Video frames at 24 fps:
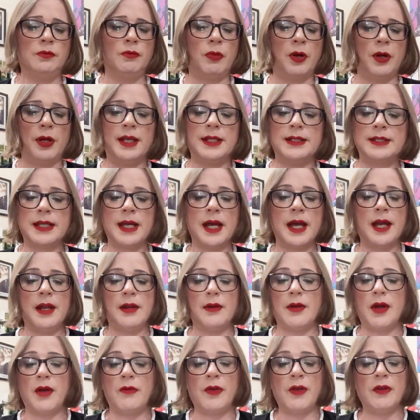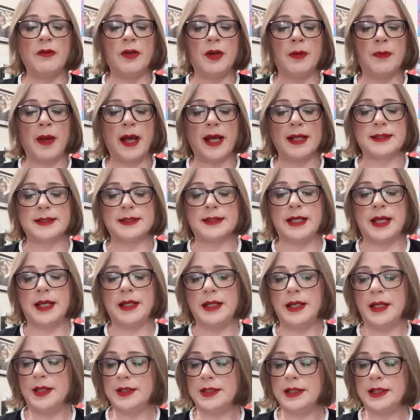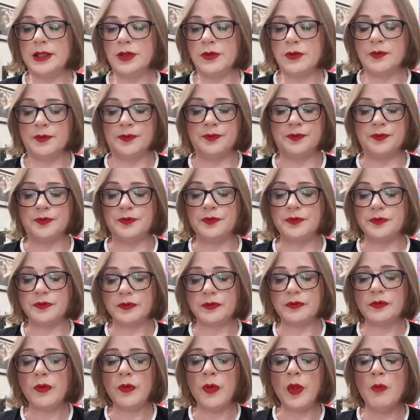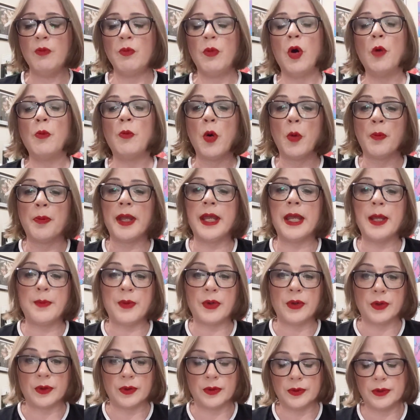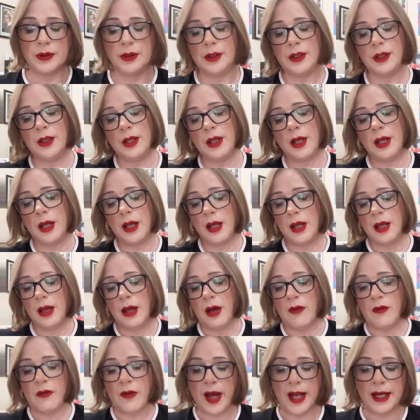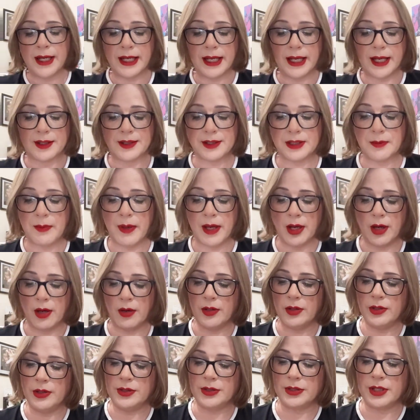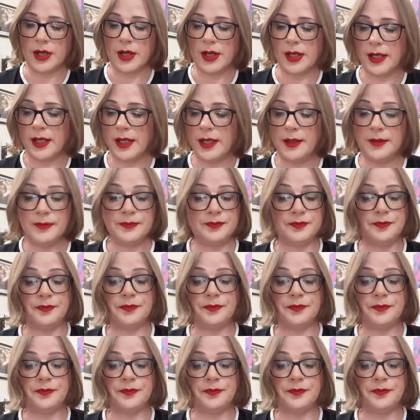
But he's kind of, I think for the past 10 years, he's more and more people are finding out about Usagi and